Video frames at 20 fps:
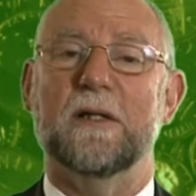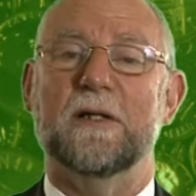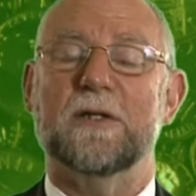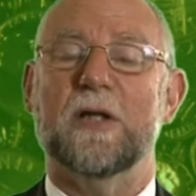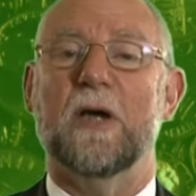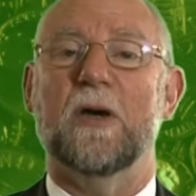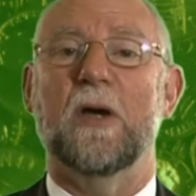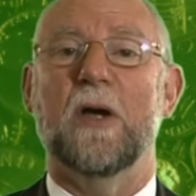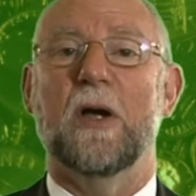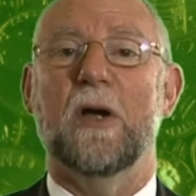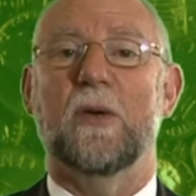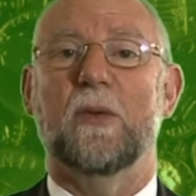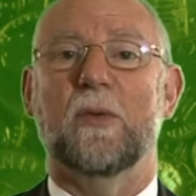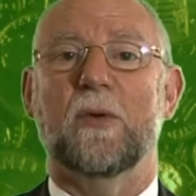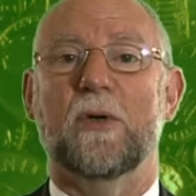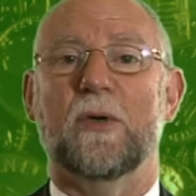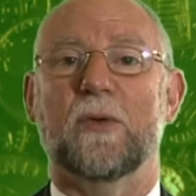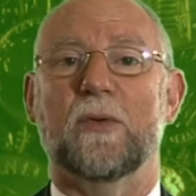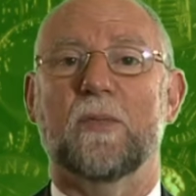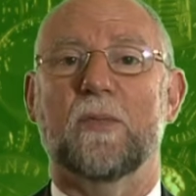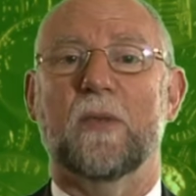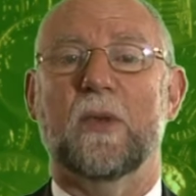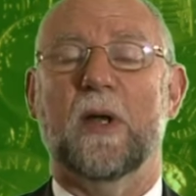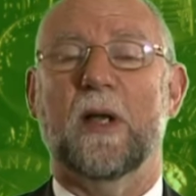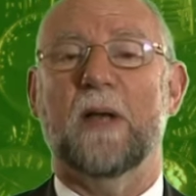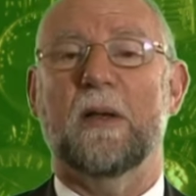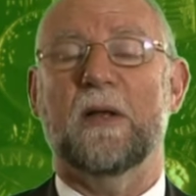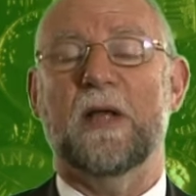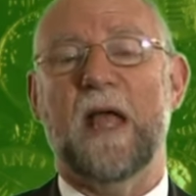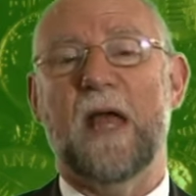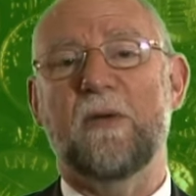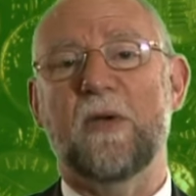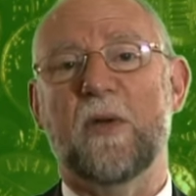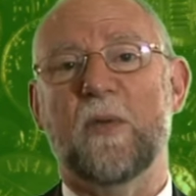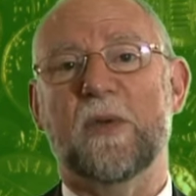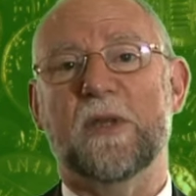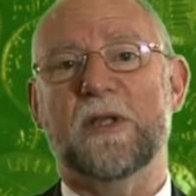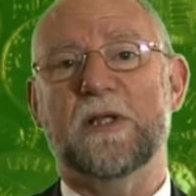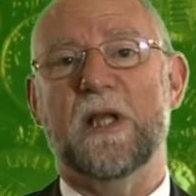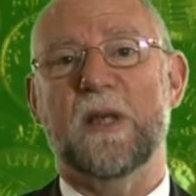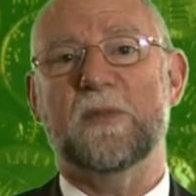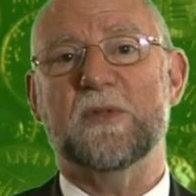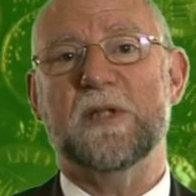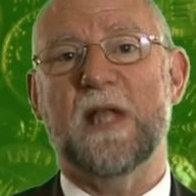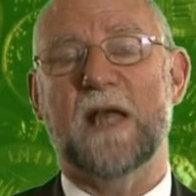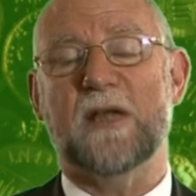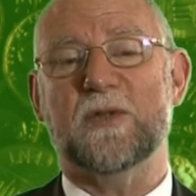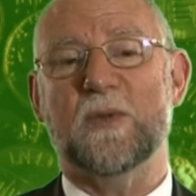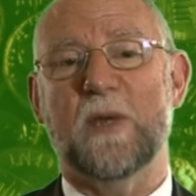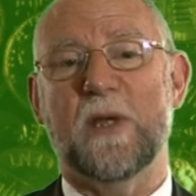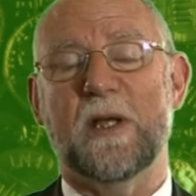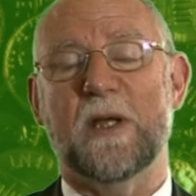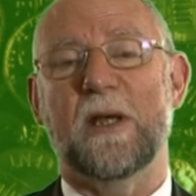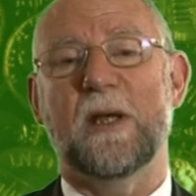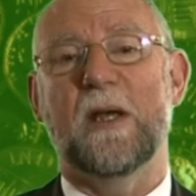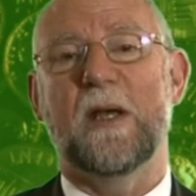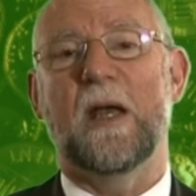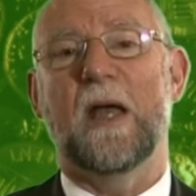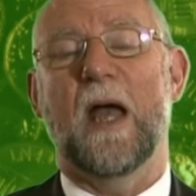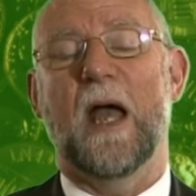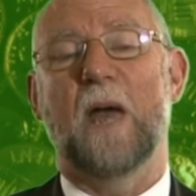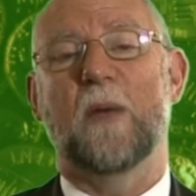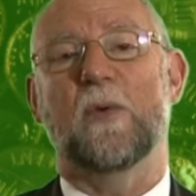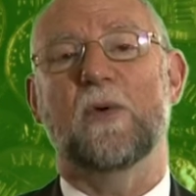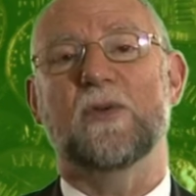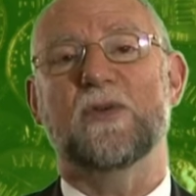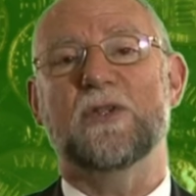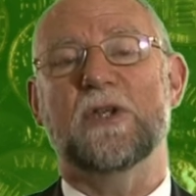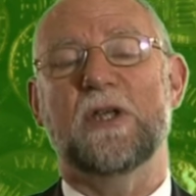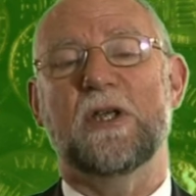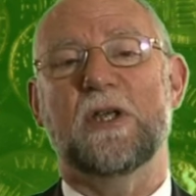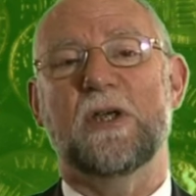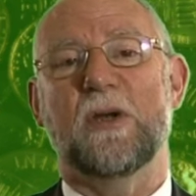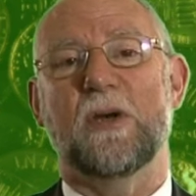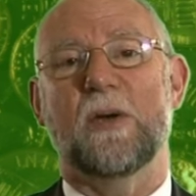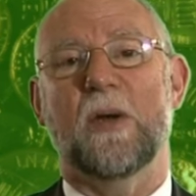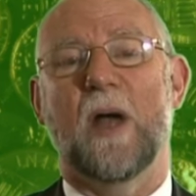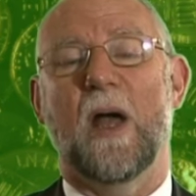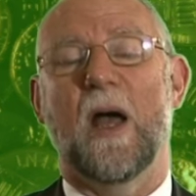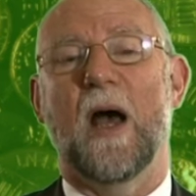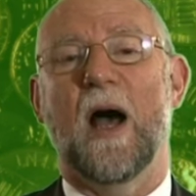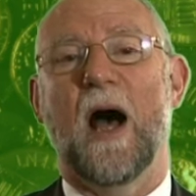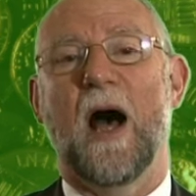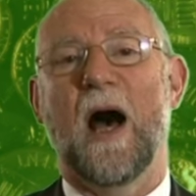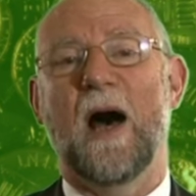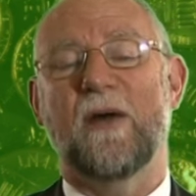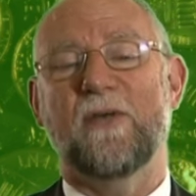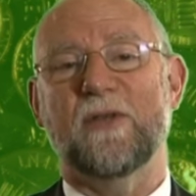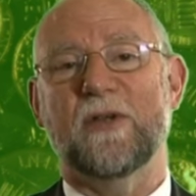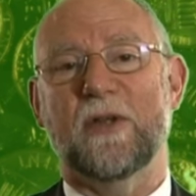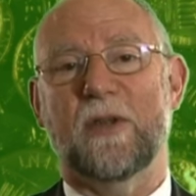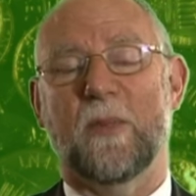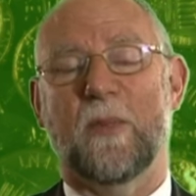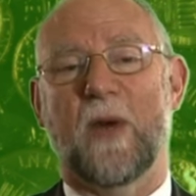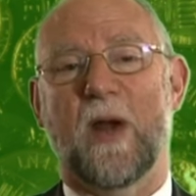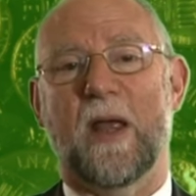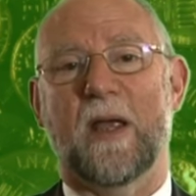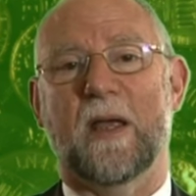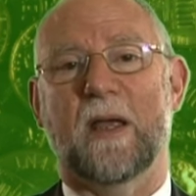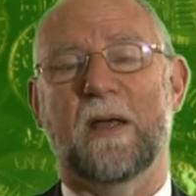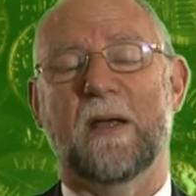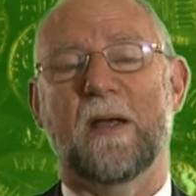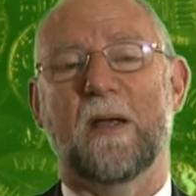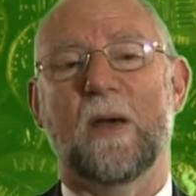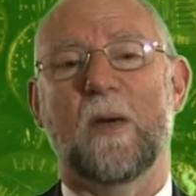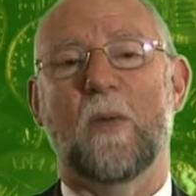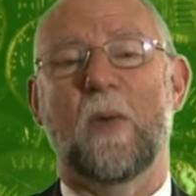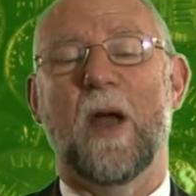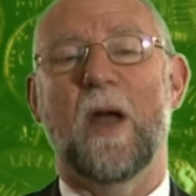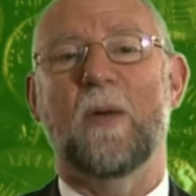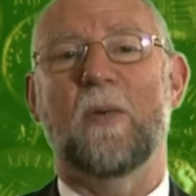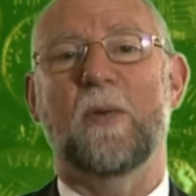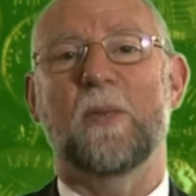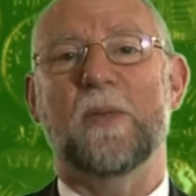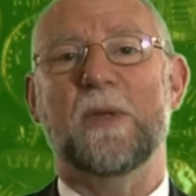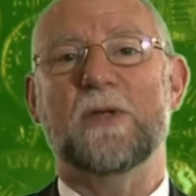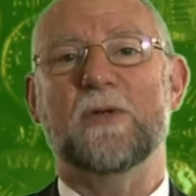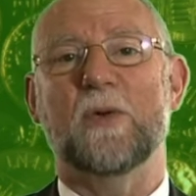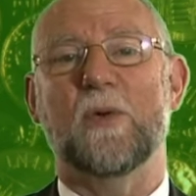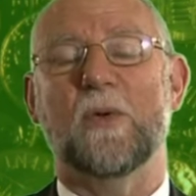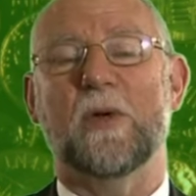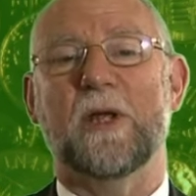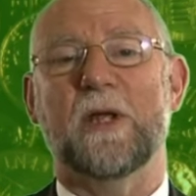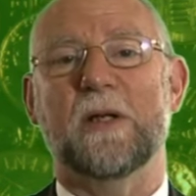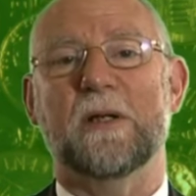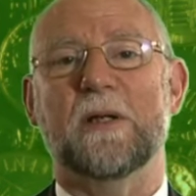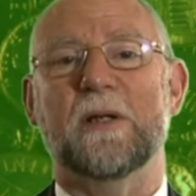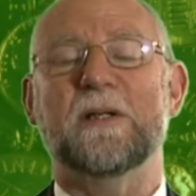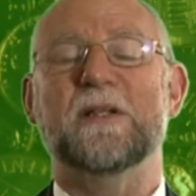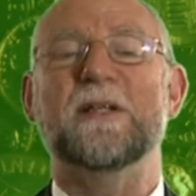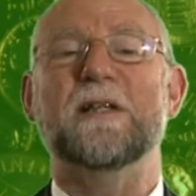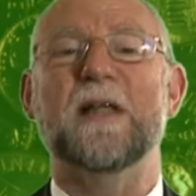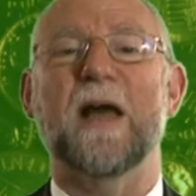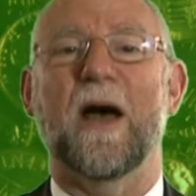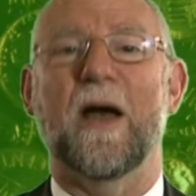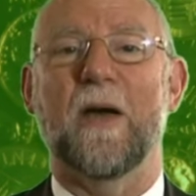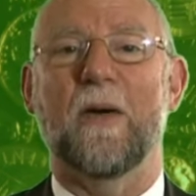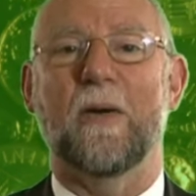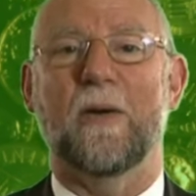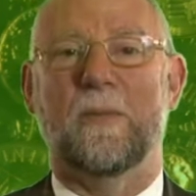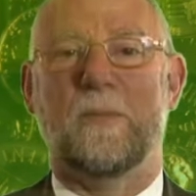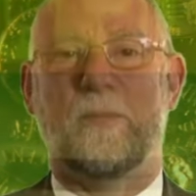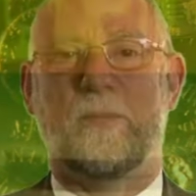So we'll carry on with the tips next week, and we'll see you after the break, where we'll be talking to Dale.